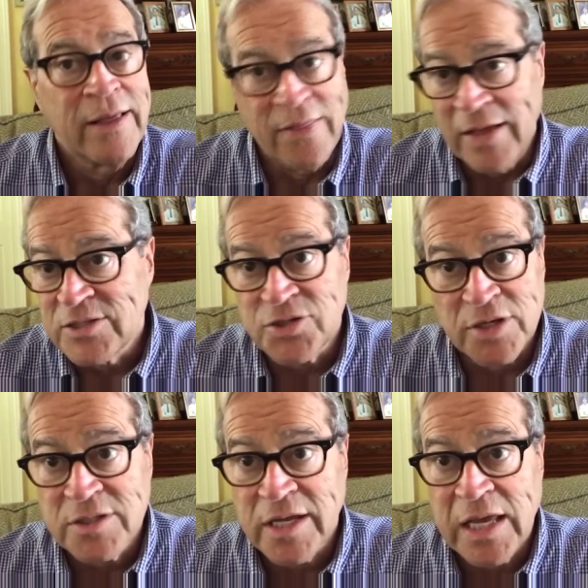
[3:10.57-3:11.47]
And that's
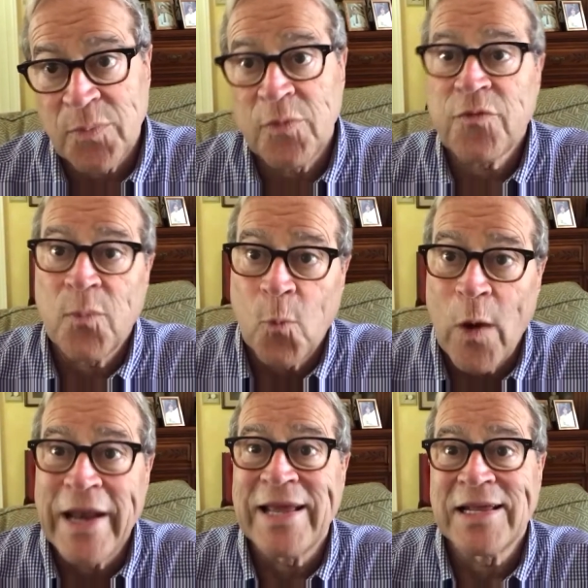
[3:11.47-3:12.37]
just to keep you from
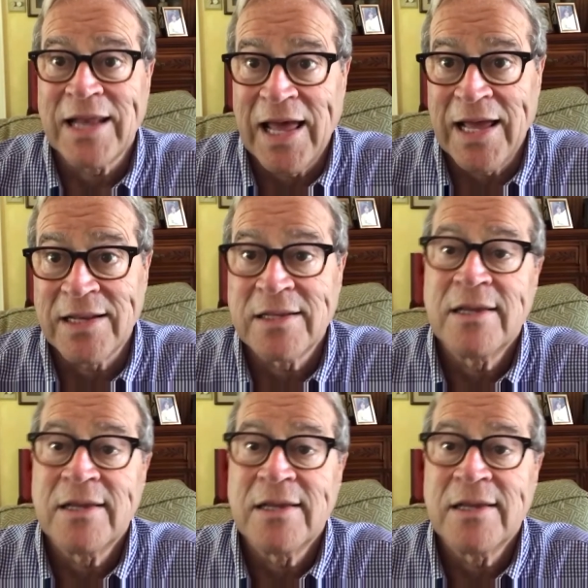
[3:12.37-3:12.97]
waiting in line,